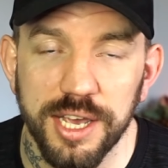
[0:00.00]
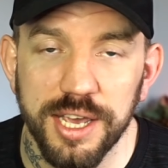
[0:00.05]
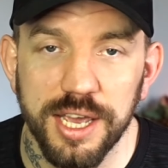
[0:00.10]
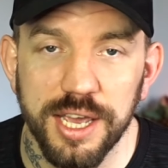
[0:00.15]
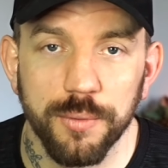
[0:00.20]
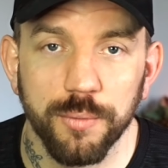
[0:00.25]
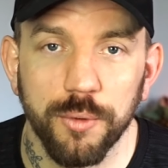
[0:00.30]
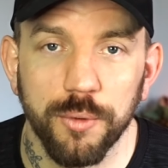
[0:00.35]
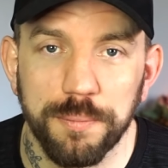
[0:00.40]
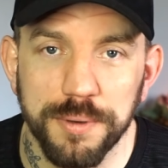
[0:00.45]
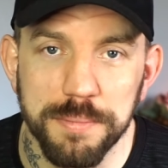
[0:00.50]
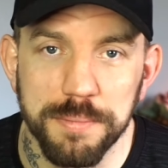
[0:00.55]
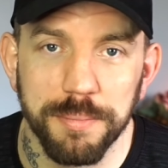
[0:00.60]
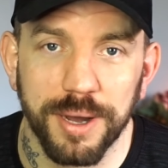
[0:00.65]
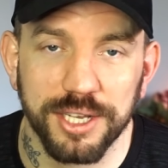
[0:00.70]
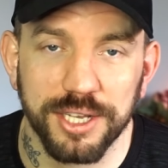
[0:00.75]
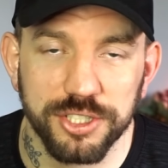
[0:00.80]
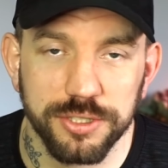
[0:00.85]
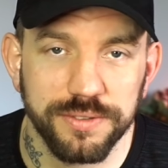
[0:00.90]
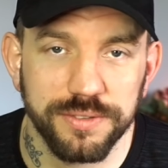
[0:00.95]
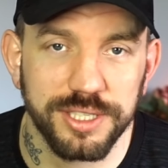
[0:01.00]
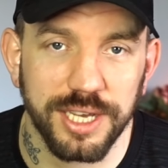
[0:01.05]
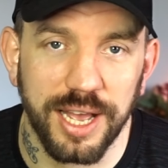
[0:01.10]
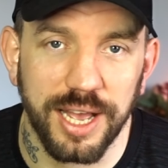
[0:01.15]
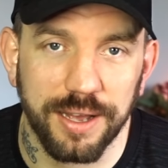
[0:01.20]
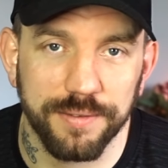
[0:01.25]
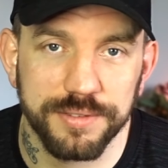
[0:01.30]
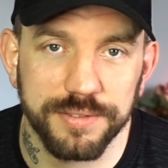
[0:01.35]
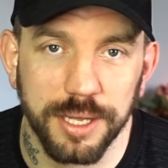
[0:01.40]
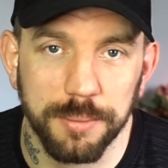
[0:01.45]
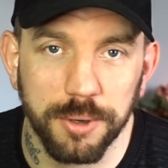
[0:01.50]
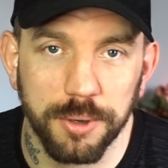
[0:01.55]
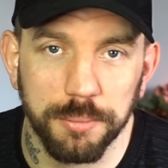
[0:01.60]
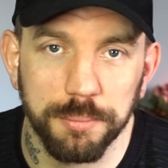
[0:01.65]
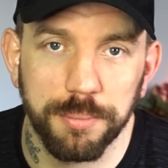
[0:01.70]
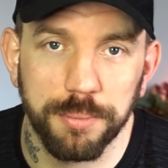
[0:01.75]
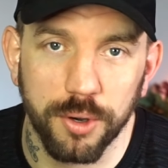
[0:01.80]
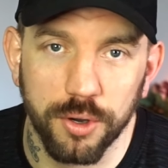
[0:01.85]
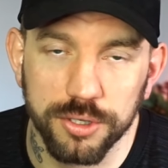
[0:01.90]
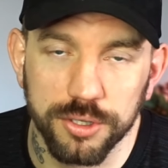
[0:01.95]
it would be massive to have them on
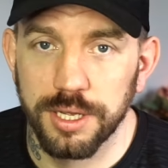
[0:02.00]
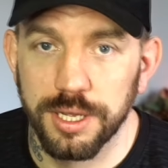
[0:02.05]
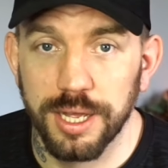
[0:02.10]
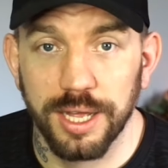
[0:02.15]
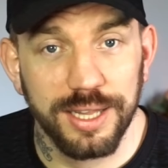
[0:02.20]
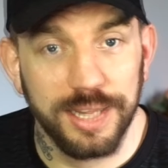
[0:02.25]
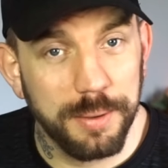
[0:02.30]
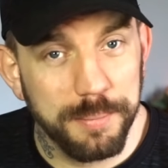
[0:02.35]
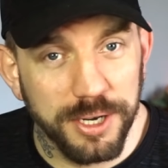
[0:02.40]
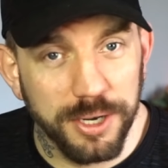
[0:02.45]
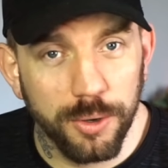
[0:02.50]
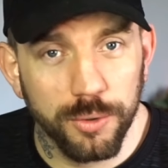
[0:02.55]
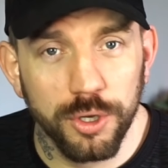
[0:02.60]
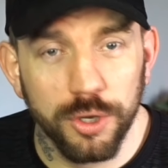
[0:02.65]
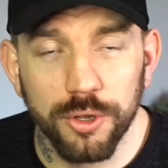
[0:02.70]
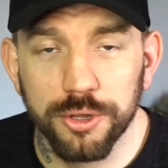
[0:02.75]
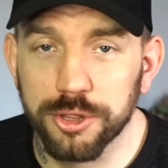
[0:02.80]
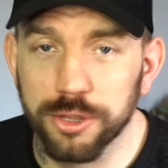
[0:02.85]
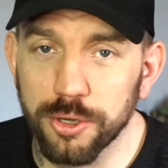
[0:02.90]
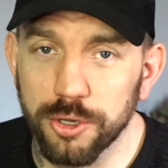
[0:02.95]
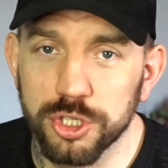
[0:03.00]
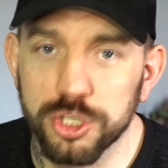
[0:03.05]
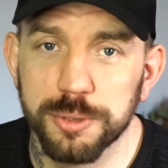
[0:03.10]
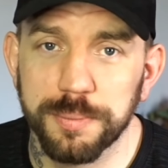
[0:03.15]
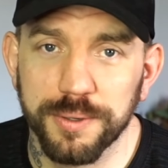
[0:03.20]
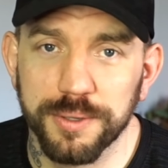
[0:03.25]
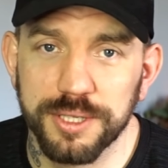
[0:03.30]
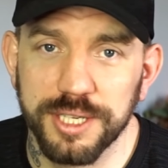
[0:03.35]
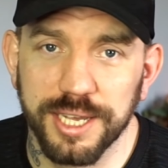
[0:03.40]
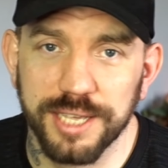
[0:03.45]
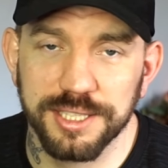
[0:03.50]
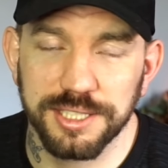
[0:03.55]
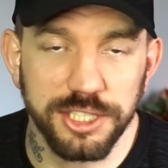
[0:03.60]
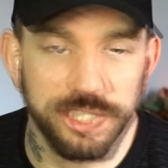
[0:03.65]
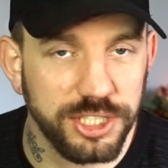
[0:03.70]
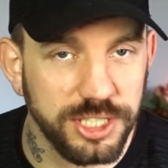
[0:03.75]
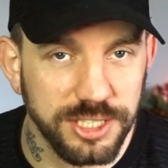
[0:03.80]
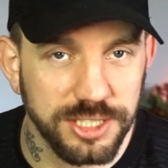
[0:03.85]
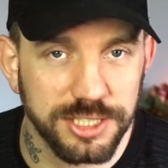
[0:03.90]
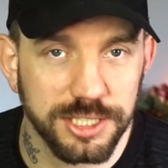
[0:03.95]
board. Let me know your thoughts about the
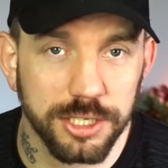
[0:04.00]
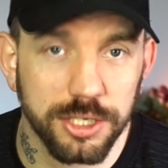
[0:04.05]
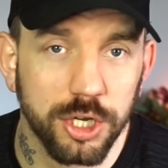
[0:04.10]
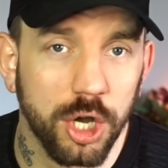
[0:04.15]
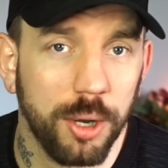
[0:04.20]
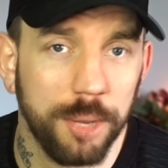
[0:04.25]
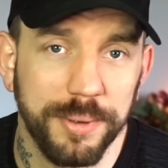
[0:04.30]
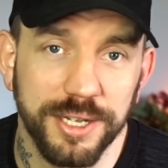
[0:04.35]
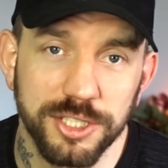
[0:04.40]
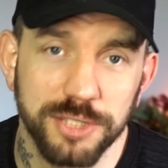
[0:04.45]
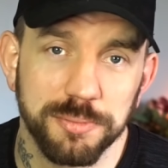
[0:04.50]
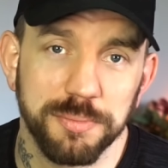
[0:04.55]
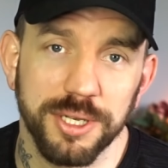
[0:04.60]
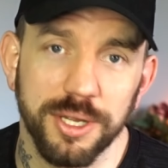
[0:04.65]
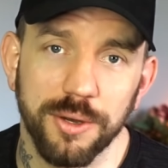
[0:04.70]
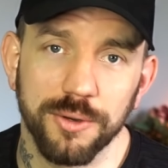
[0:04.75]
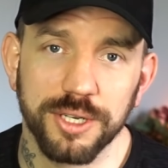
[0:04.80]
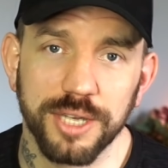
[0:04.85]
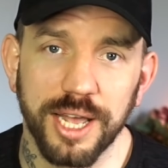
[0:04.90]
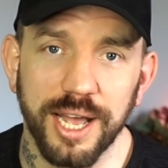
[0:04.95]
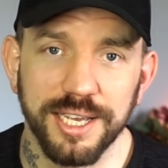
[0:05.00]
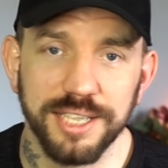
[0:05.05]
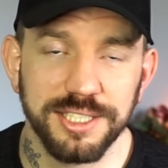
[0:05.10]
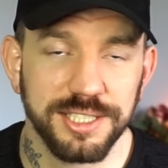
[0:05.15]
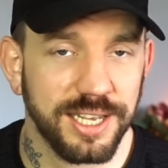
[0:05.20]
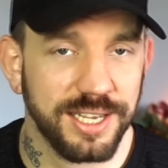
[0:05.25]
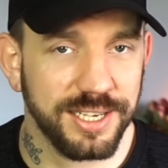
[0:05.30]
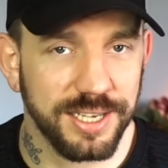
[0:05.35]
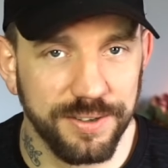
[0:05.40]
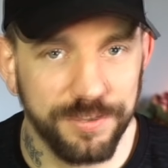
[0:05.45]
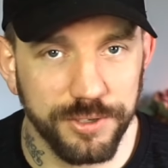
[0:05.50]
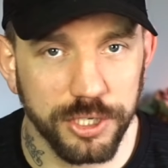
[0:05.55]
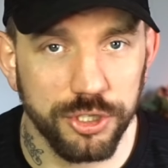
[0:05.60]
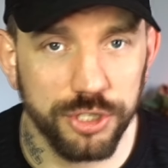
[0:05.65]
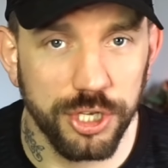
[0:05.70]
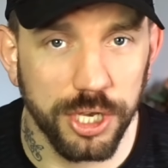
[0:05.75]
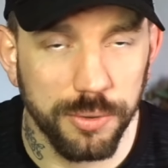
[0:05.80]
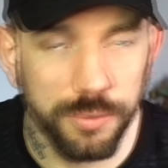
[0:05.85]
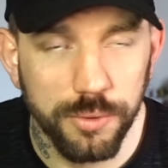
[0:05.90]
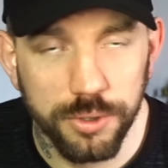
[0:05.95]
anti-cheat in the comments below, guys. If you're
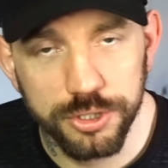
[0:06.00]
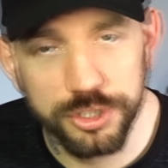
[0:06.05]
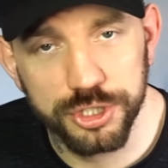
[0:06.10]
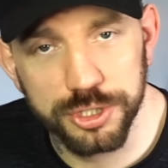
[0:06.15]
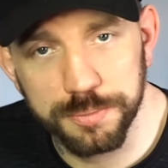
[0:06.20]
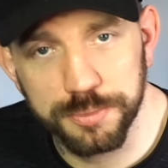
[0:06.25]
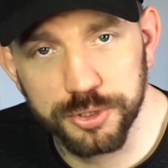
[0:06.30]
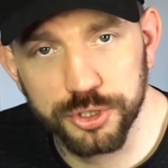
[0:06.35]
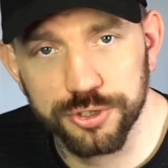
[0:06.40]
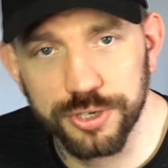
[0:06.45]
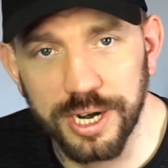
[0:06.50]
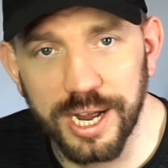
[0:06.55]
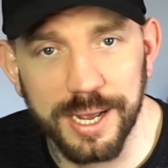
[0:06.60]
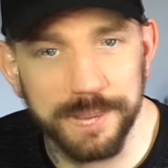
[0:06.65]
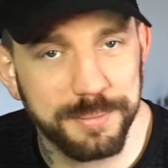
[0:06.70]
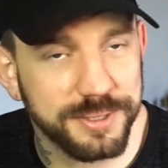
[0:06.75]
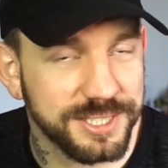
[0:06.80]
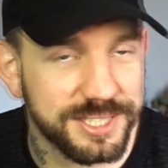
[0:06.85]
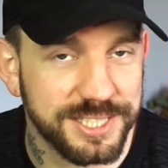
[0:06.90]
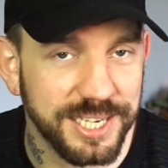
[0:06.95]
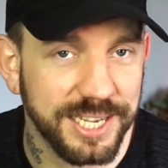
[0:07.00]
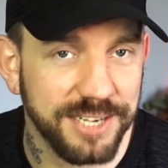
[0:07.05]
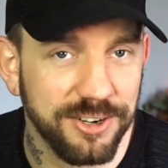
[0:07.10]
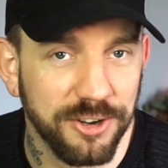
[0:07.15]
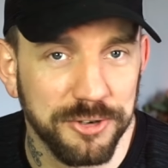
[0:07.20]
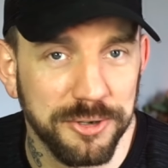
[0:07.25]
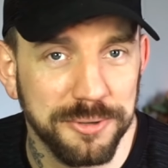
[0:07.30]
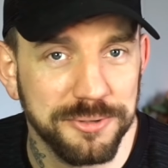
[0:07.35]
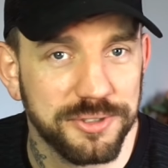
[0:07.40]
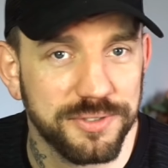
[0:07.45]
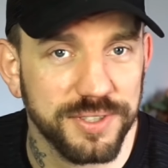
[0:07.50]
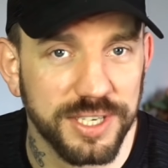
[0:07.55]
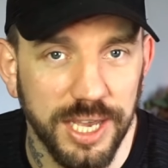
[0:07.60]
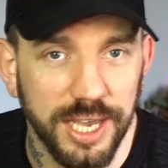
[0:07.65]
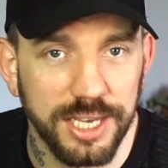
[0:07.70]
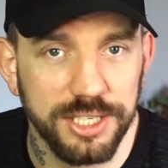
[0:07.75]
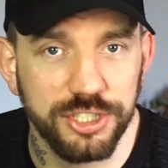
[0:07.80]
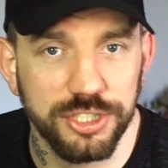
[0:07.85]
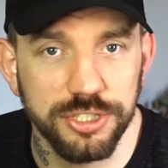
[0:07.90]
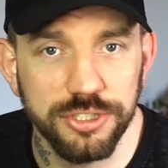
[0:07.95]
new, subscribe and turn on
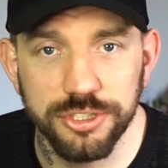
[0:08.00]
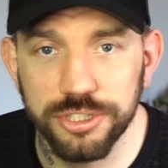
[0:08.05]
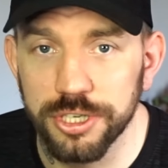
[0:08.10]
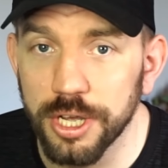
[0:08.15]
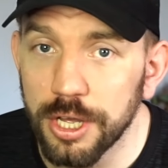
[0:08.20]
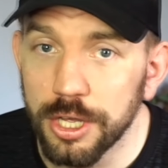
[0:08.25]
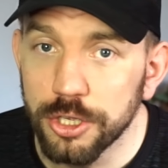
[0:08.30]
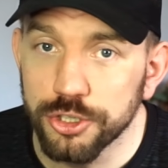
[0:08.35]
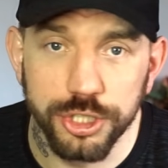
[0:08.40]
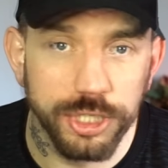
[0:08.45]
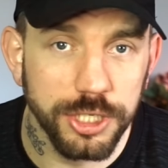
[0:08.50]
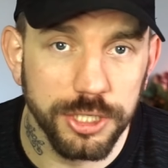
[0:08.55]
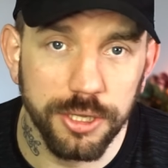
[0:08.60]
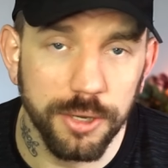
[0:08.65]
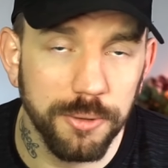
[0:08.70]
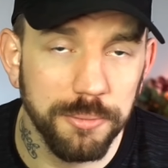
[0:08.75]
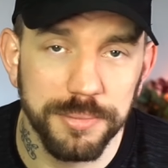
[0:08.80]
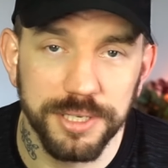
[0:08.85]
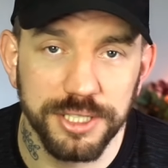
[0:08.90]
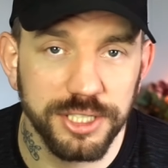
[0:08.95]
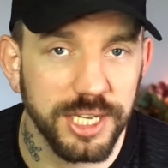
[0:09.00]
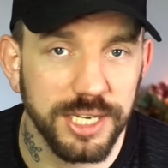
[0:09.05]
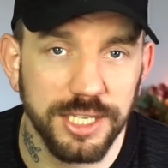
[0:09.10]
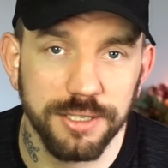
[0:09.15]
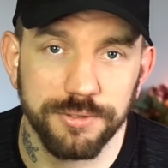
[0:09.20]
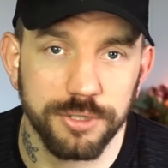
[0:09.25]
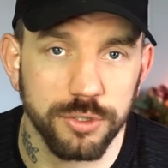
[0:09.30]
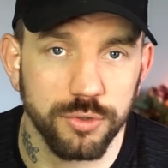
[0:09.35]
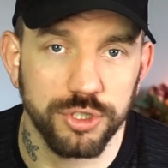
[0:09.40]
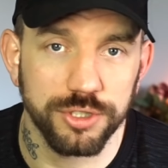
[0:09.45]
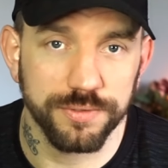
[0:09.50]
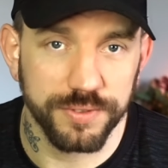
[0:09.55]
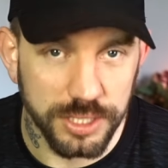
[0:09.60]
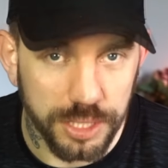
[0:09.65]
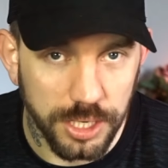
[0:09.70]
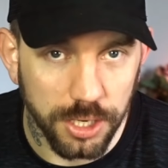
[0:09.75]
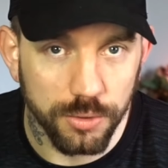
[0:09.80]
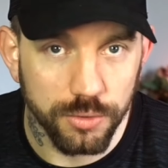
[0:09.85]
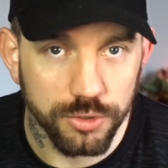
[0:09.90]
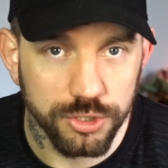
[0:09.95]
notifications so you don't miss any future
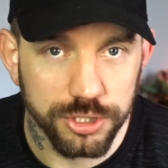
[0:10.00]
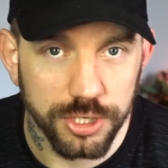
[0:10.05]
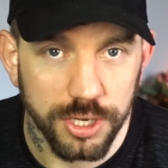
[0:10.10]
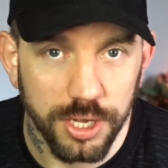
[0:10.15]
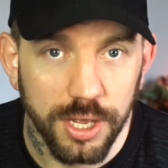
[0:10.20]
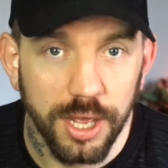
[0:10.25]
videos.